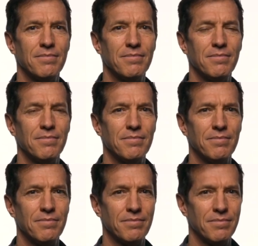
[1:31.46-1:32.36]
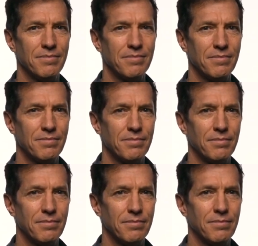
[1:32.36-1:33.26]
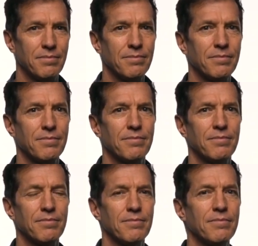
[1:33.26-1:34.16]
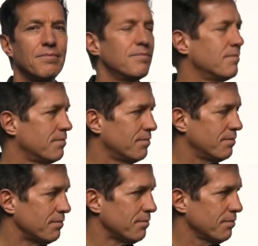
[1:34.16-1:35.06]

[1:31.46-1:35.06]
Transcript: [no speech]